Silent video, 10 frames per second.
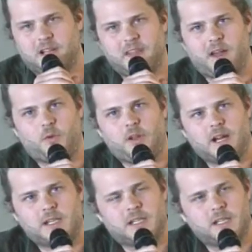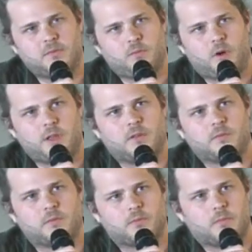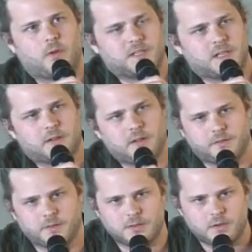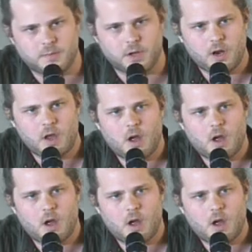like that, obviously I don't know the full story, but